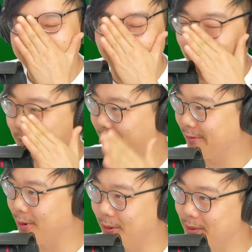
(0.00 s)
see all the
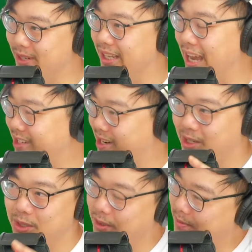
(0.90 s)
performers, I try
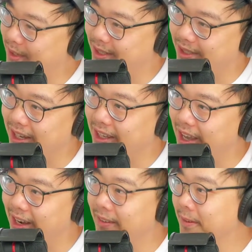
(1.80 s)
to shoot as much as I
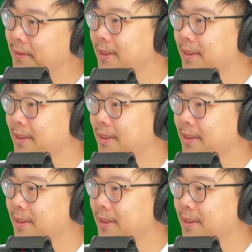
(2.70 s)
can.